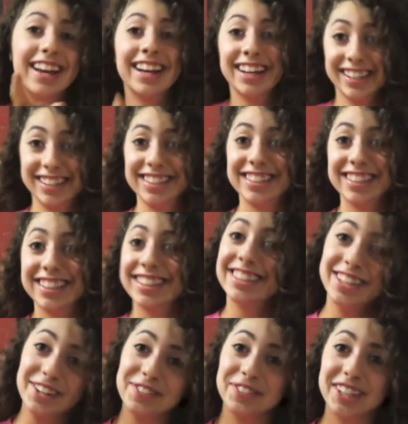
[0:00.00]
And
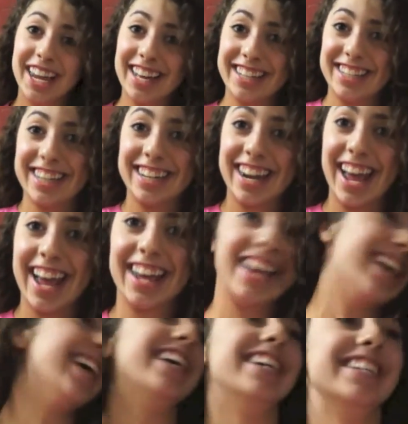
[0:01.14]
don't forget today
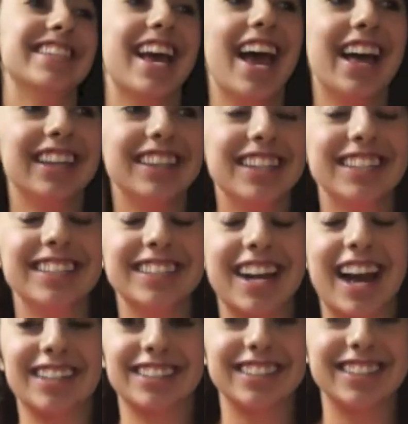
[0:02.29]
is the
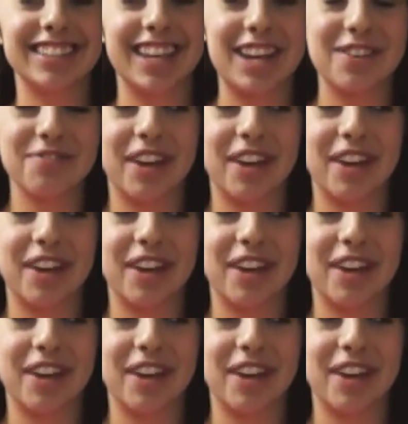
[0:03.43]
International Day of